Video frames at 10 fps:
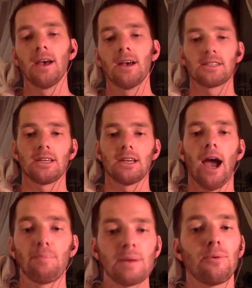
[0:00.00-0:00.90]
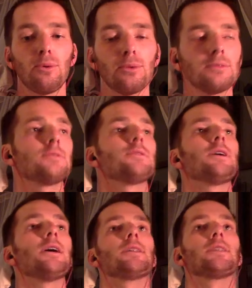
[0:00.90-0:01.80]
see how people
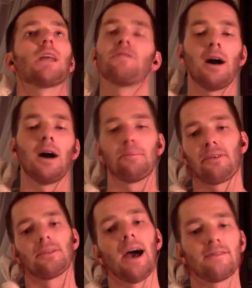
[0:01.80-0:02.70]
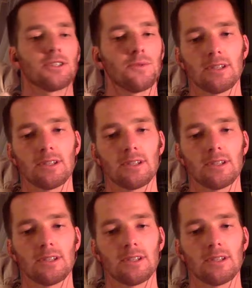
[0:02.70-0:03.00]
level up their lives, as we